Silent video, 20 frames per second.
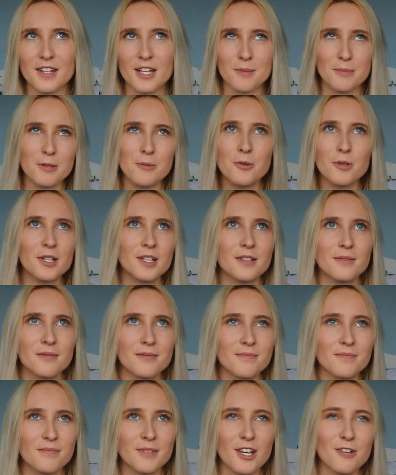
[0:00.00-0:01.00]
and then people
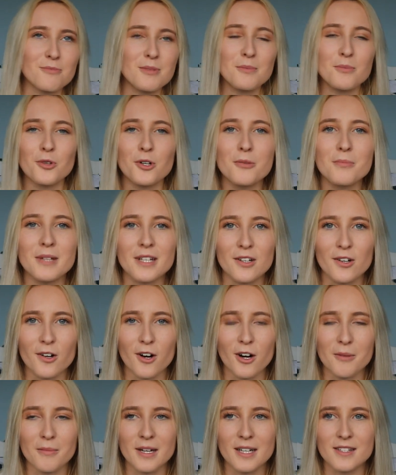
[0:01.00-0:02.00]
give me more mean
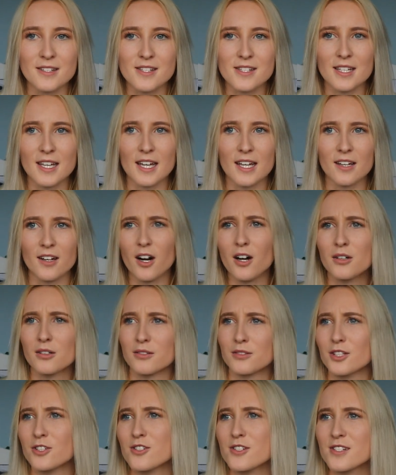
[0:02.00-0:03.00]
comments saying,
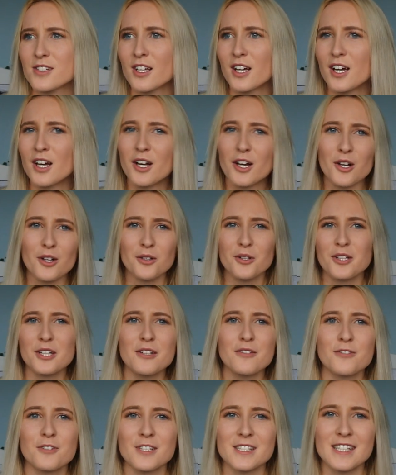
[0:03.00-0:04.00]
oh, you're just
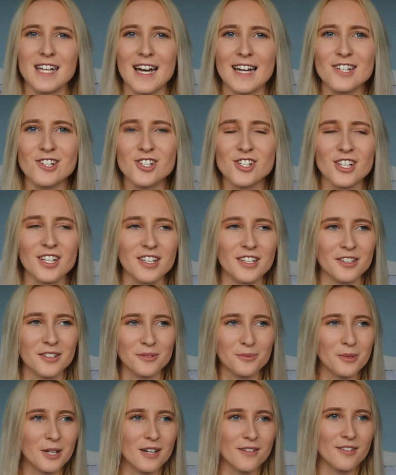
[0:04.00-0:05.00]
looking for
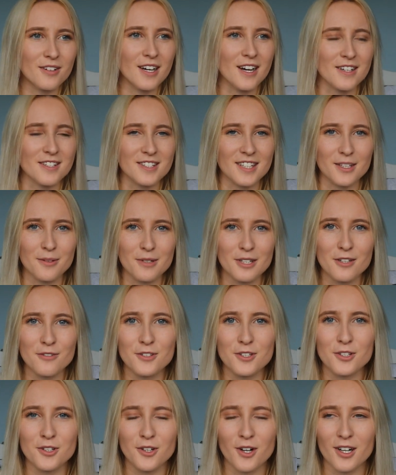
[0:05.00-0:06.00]
attention, whatever else, like
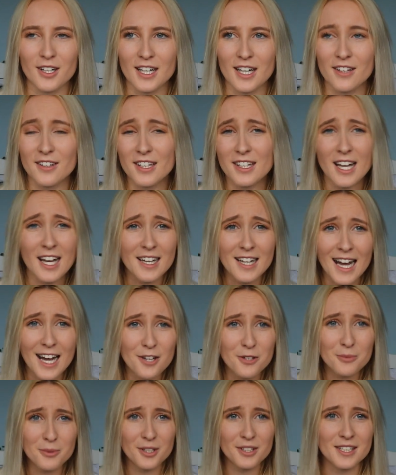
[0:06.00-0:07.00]
whenever you call out, like I,
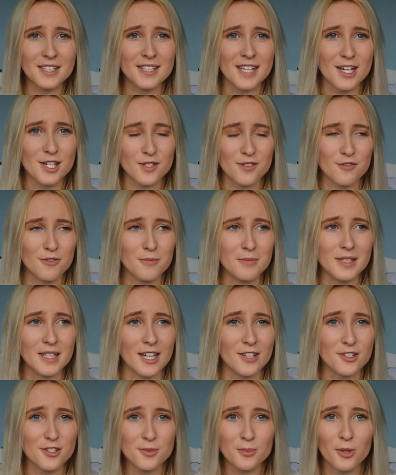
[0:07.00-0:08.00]
I don't want the attention from
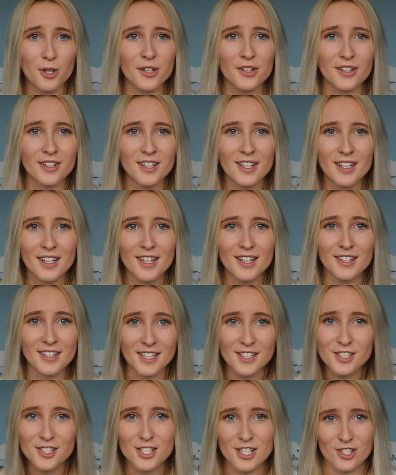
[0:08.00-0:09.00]
me, I just want
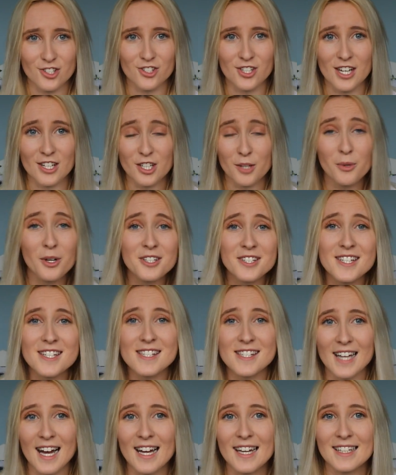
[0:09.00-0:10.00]
the industry to change. I want
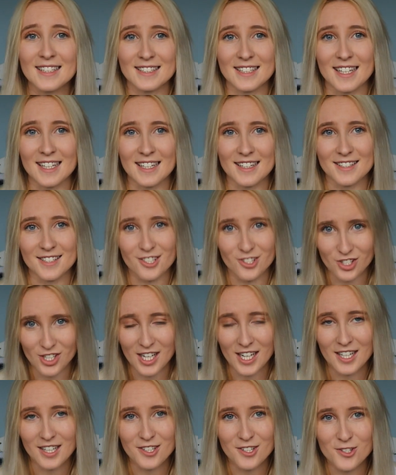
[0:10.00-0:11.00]
society to
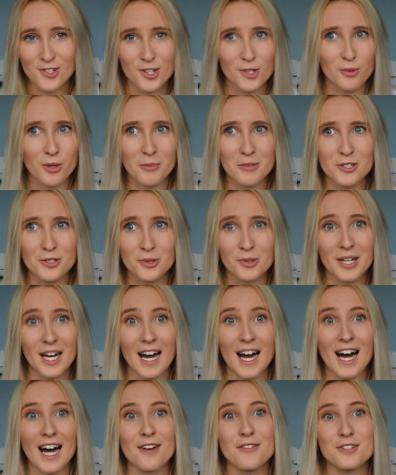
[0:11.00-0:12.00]
change so that women don't
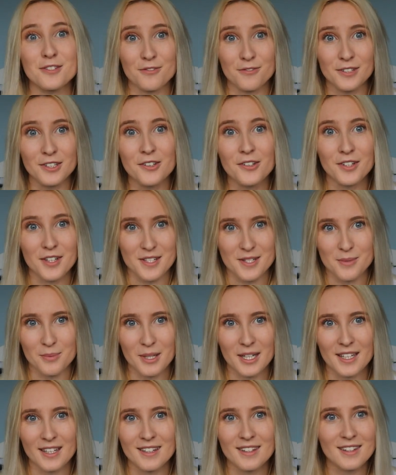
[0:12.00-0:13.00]
have to feel this
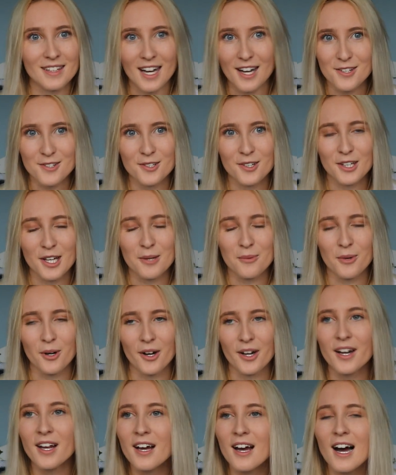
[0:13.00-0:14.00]
way. That's all I
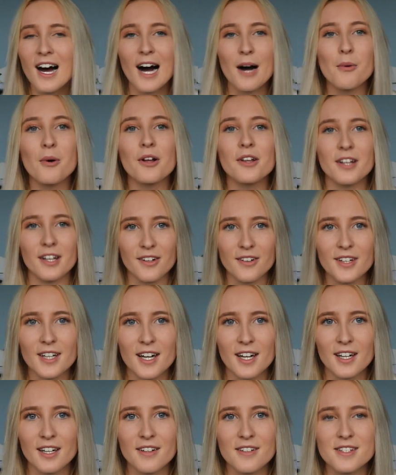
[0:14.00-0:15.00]
want. I want little
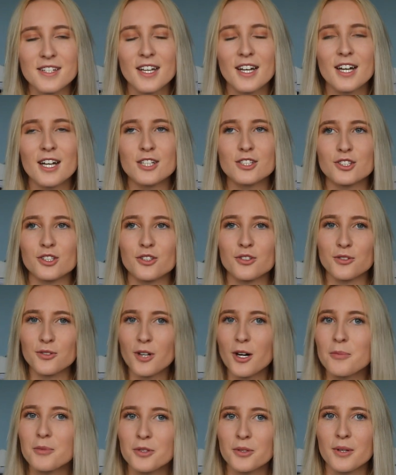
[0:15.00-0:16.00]
girls to
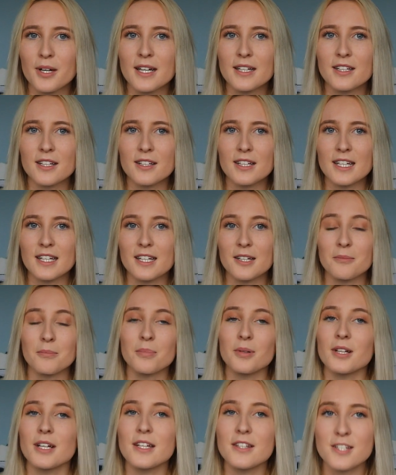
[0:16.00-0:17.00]
grow up knowing that they can
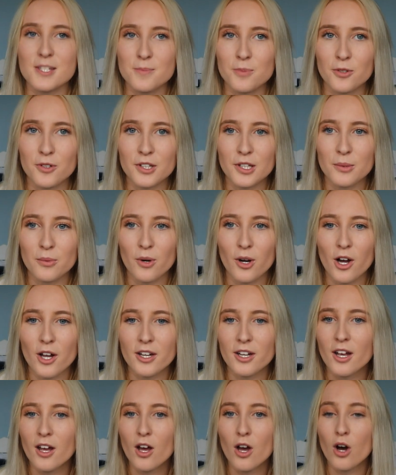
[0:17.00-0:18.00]
play the sport they
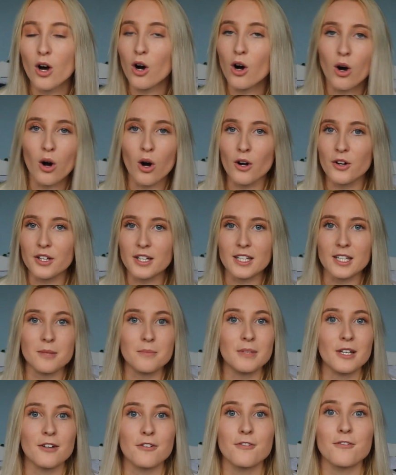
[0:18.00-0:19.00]
want, or they
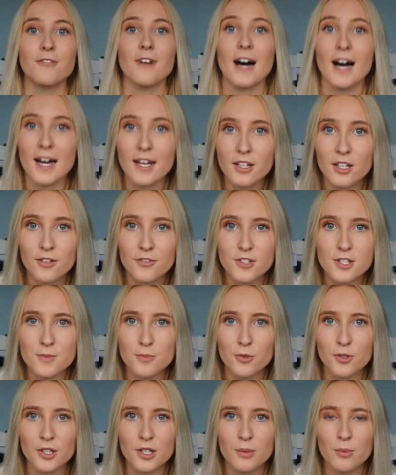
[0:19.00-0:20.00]
can be a fan of the
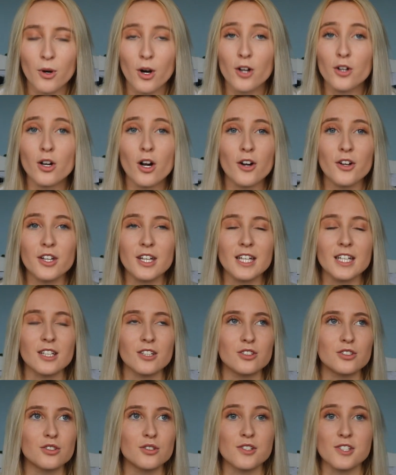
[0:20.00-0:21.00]
sport they want, or they
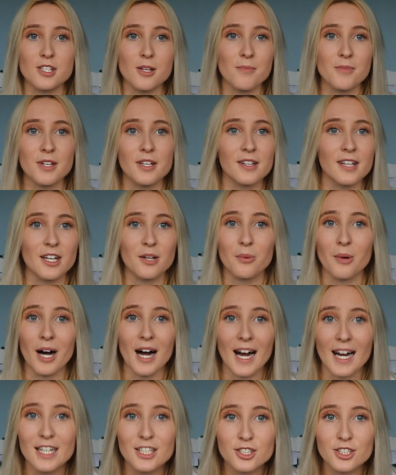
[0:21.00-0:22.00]
can do something like
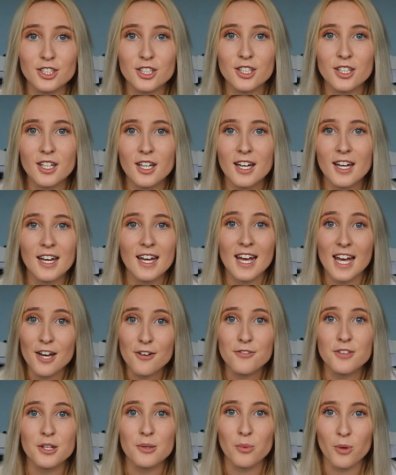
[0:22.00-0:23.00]
what I do
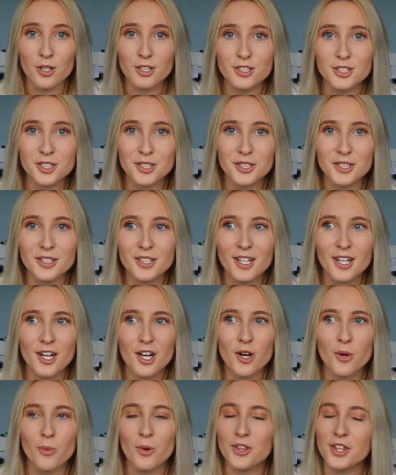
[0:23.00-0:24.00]
if they want to,
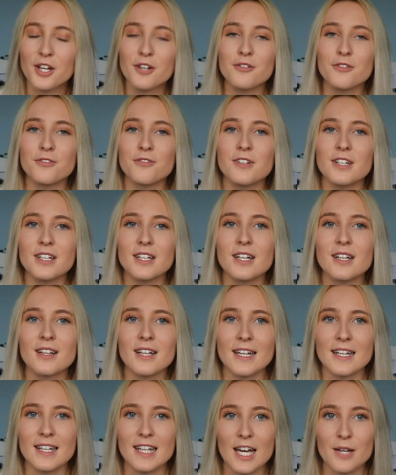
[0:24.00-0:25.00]
without feeling
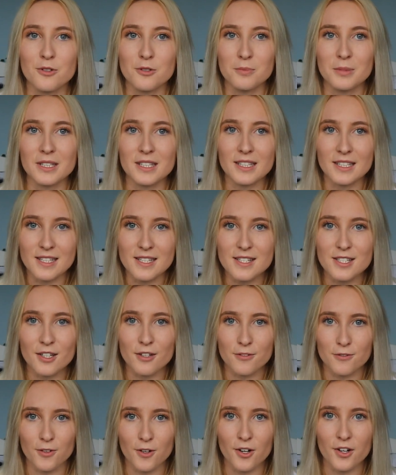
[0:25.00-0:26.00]
like it would be
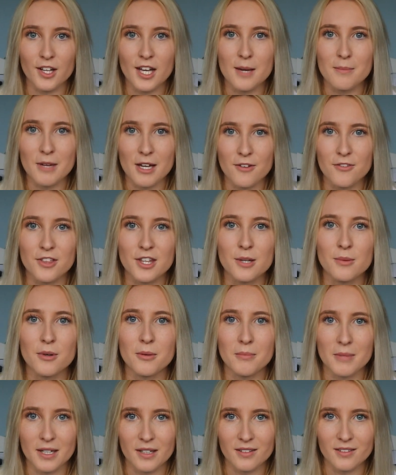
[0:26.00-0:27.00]
easier for them if they
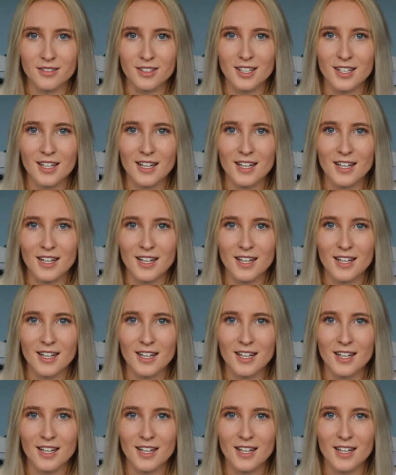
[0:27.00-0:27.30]
were male.